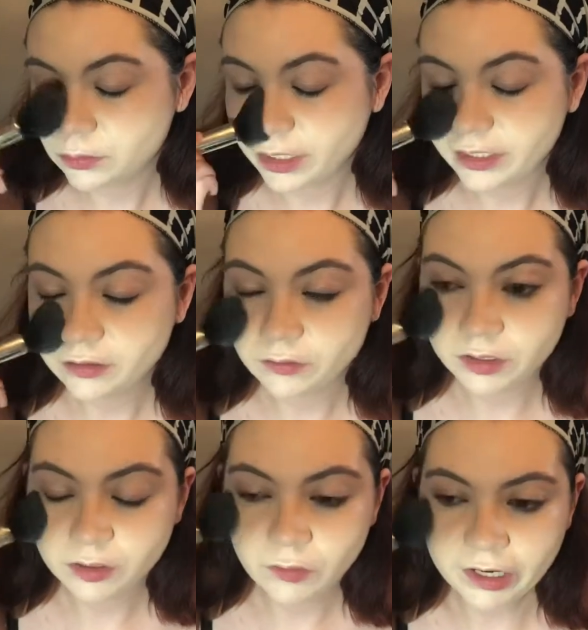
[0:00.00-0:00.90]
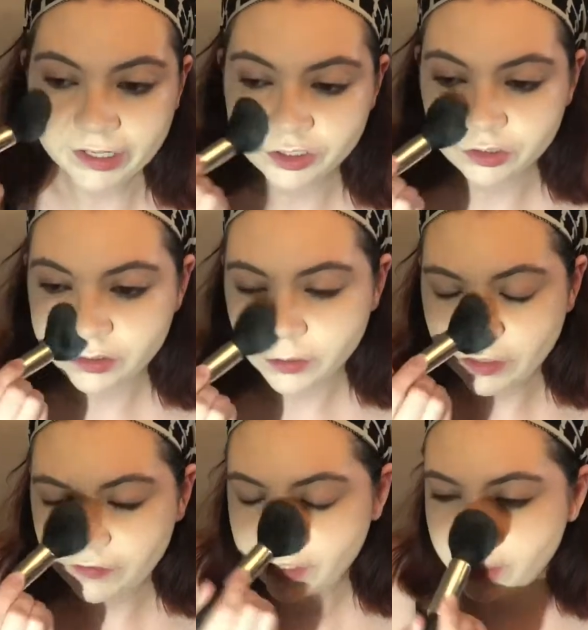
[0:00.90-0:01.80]
I didn't really watch
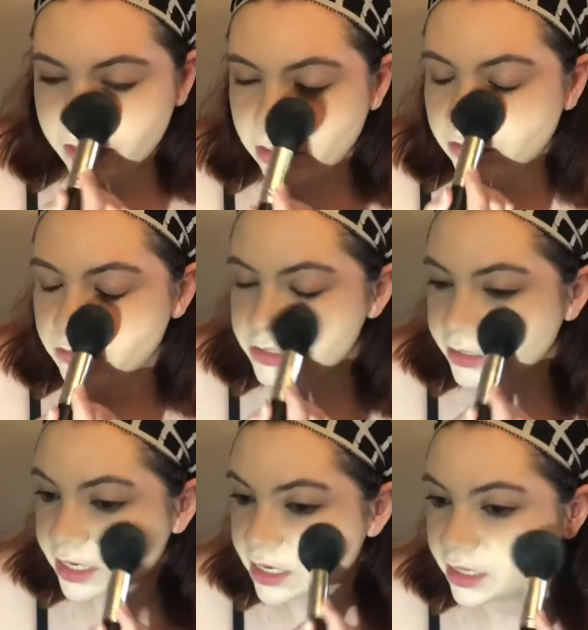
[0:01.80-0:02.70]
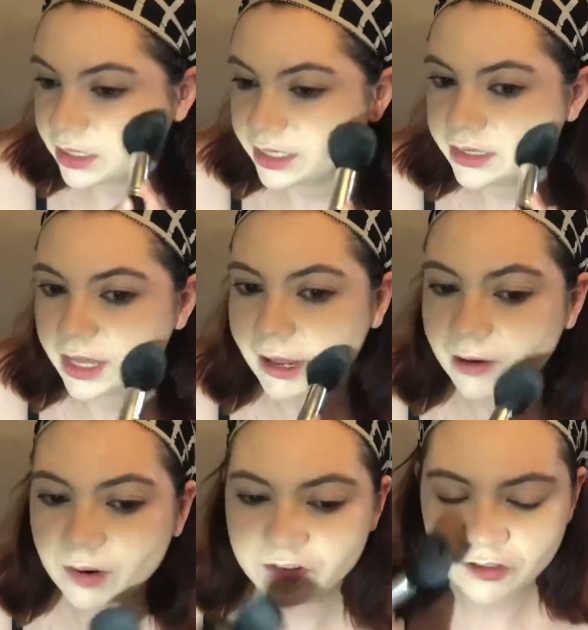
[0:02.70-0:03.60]
the videos or anything like that. I
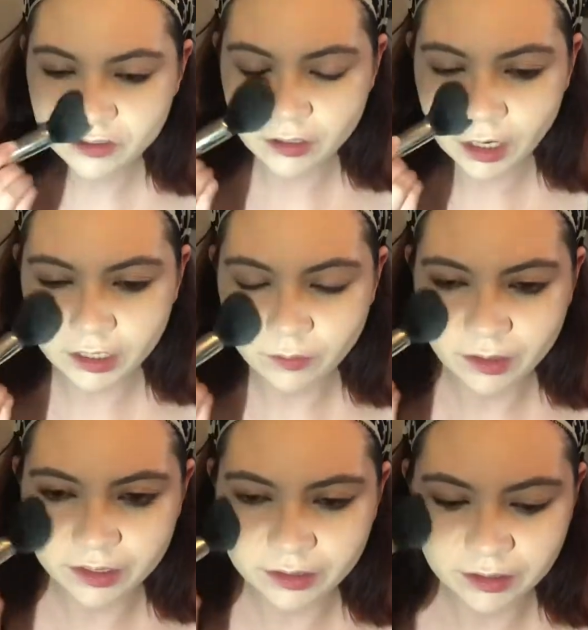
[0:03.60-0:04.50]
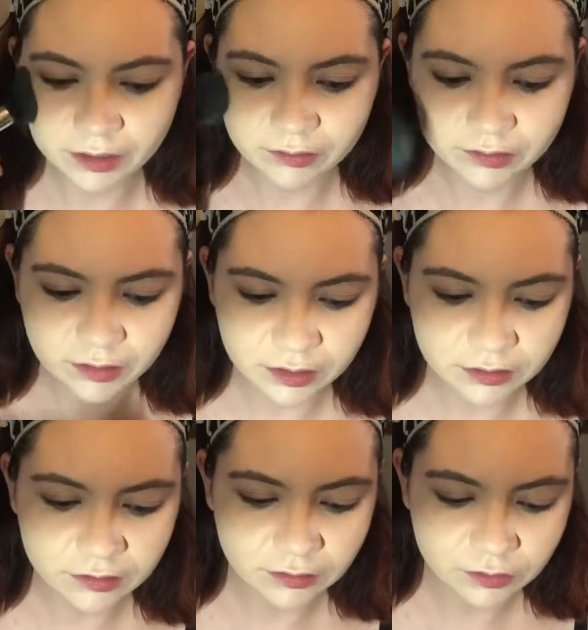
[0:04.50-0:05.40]
watched the Tati one and then I was like,
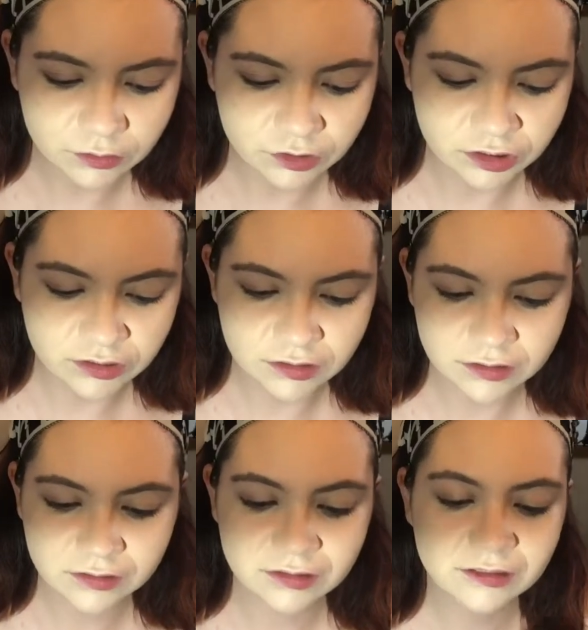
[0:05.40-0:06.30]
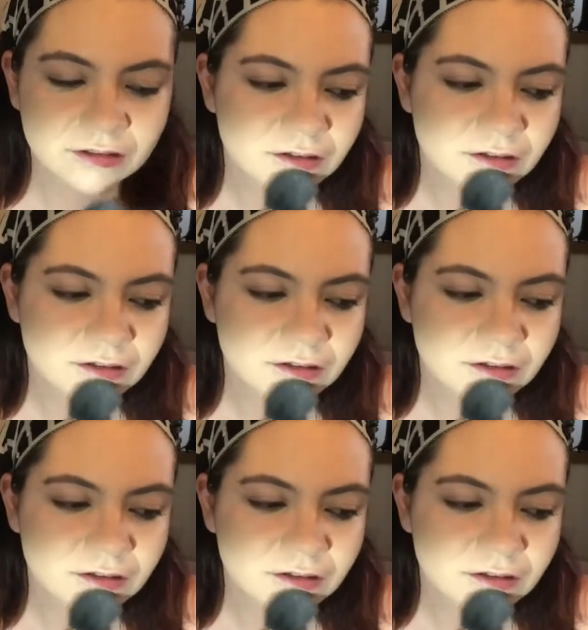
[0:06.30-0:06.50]
oh Jesus.